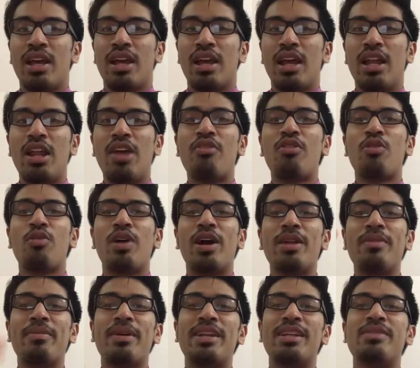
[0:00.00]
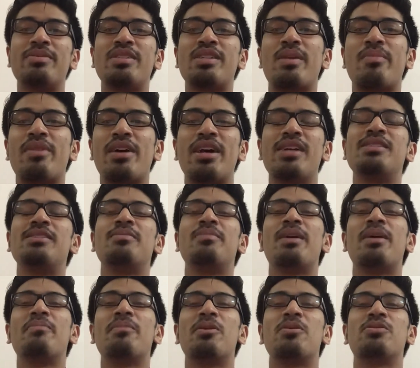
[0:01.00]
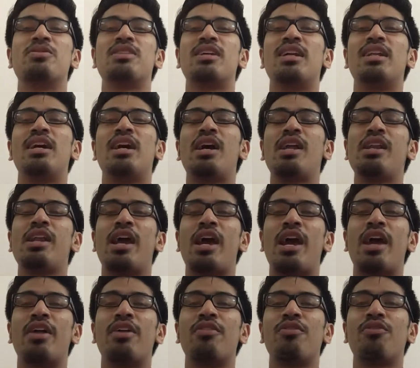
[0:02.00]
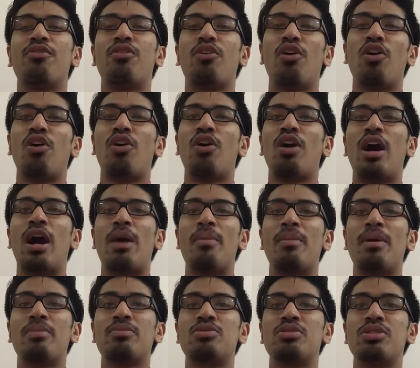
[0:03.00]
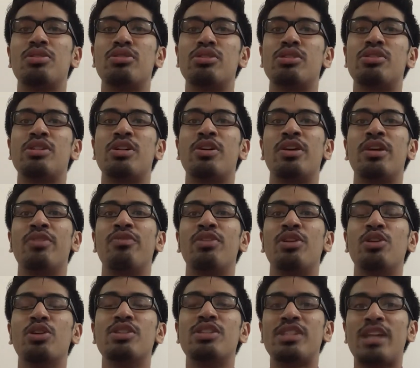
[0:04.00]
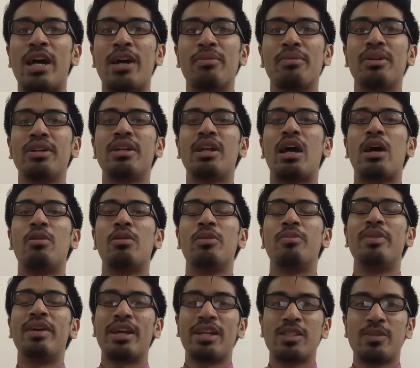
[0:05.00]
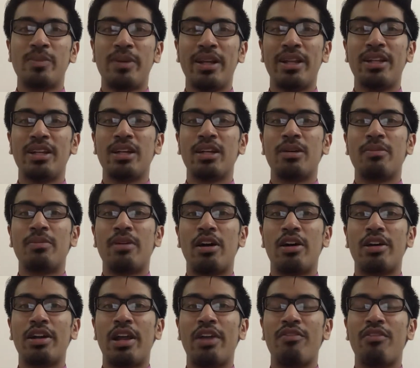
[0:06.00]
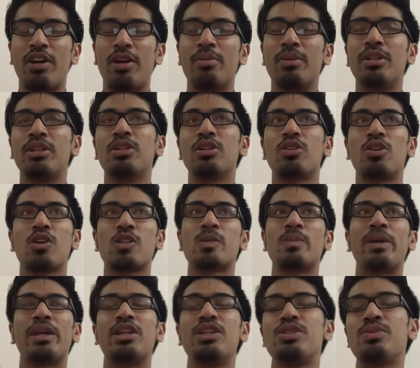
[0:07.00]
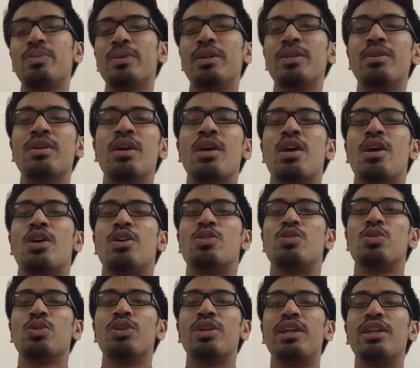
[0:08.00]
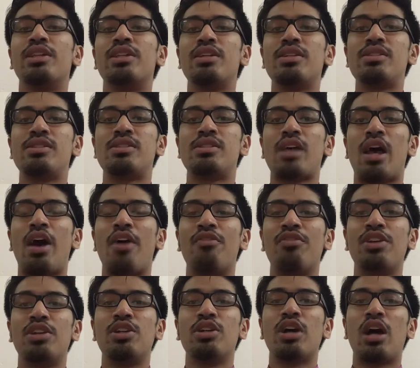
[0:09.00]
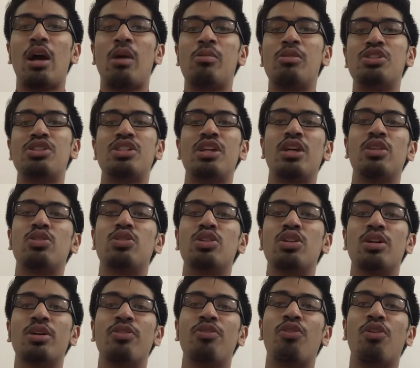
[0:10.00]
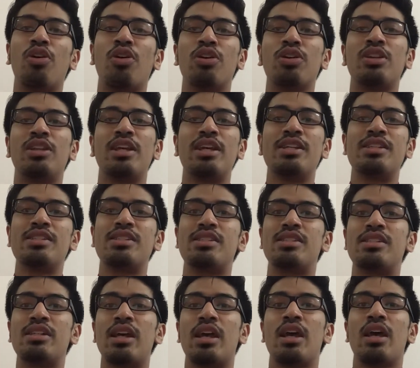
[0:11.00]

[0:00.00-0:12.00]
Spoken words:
Hello everyone, my name is Amab and for Amab 333 video assignment, I will be explaining about environmental cost management. So in this video, I will share to you 4 things